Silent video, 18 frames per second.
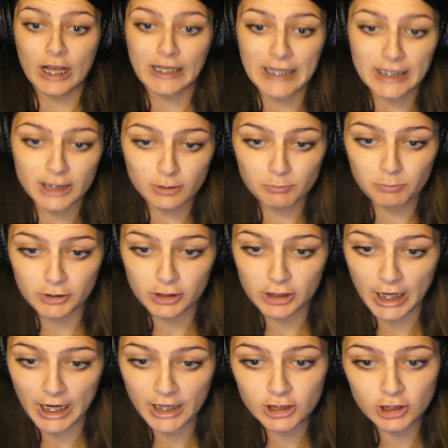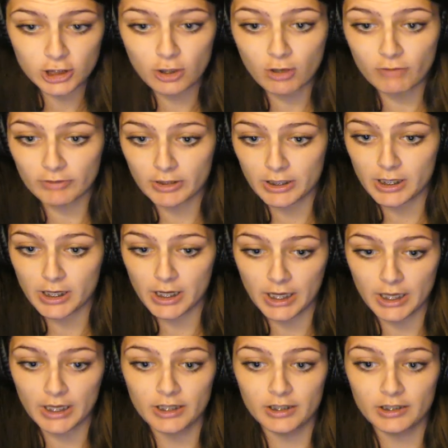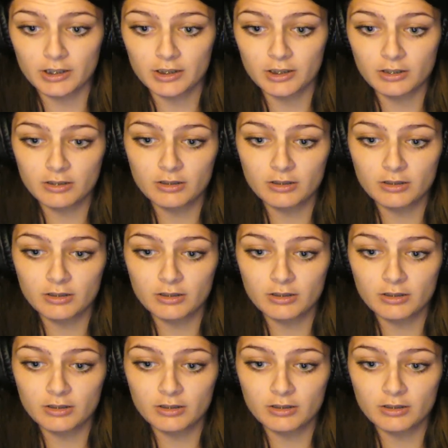Get some protection over your head.